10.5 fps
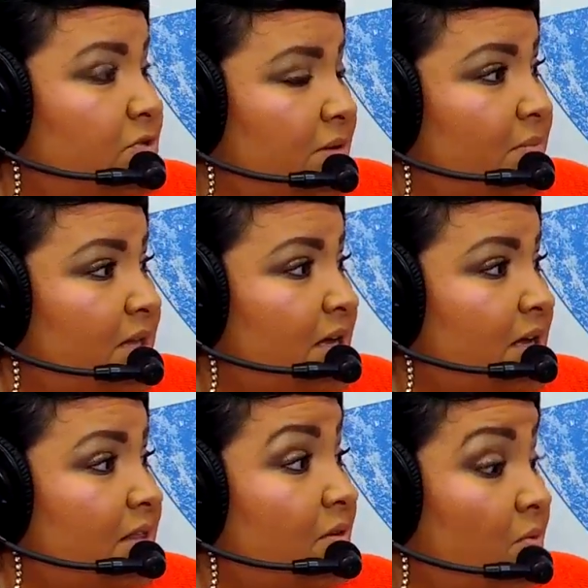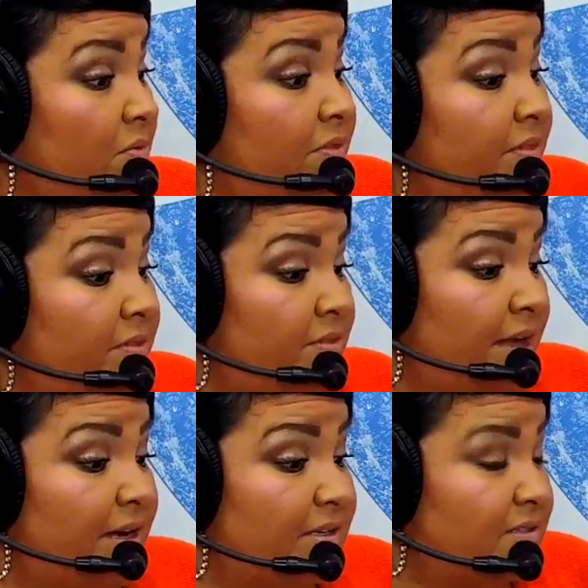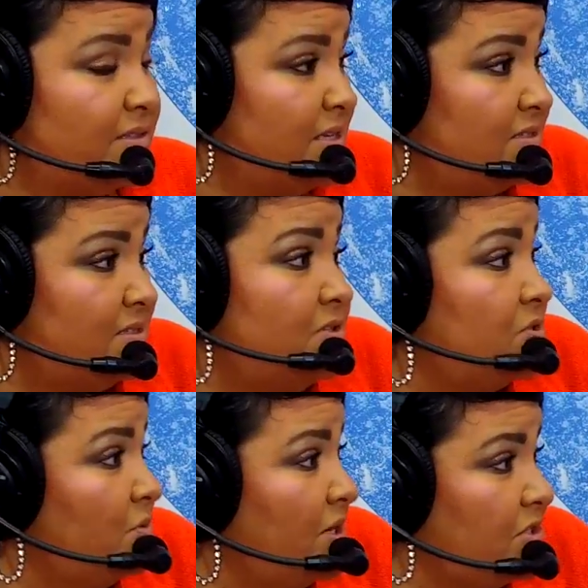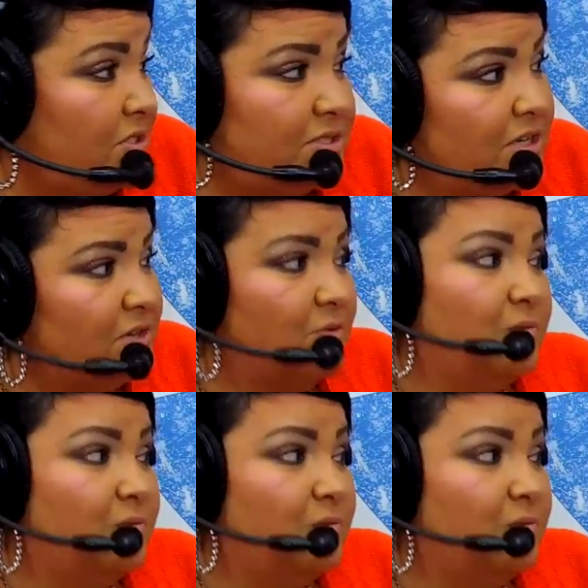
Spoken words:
something that is these situations that you,